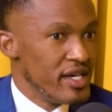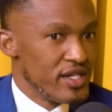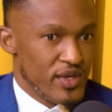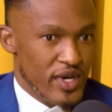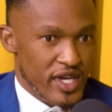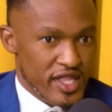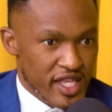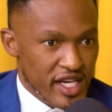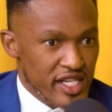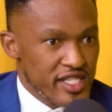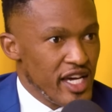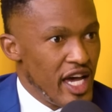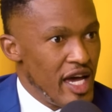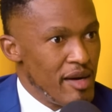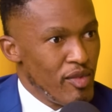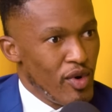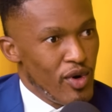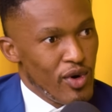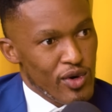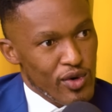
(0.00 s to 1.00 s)
So at that
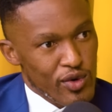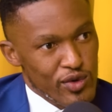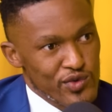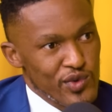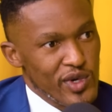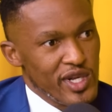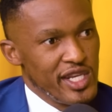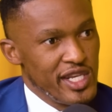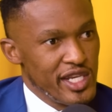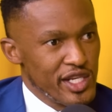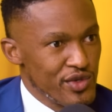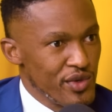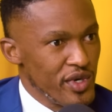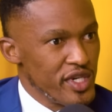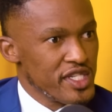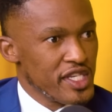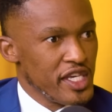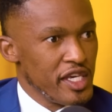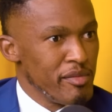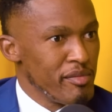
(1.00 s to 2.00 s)
time, all roads were leading
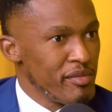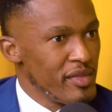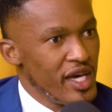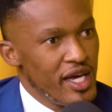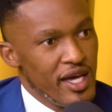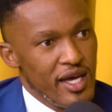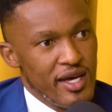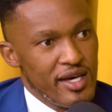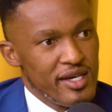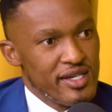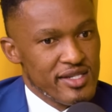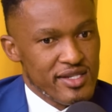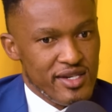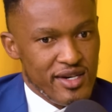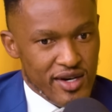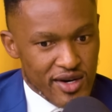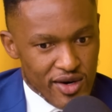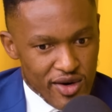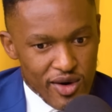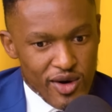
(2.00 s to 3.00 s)
to a scheme.
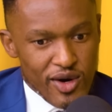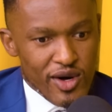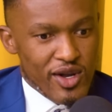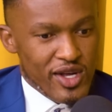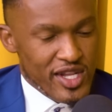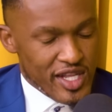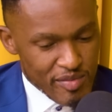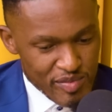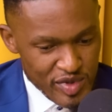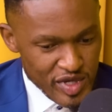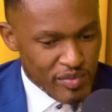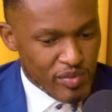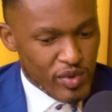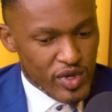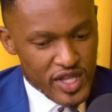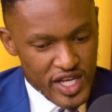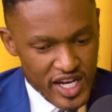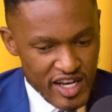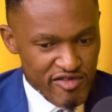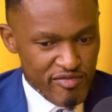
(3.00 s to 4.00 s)
So all of the
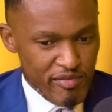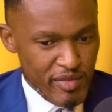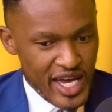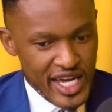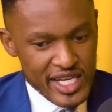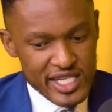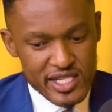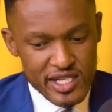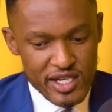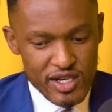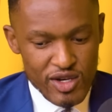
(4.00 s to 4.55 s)
people that I've met,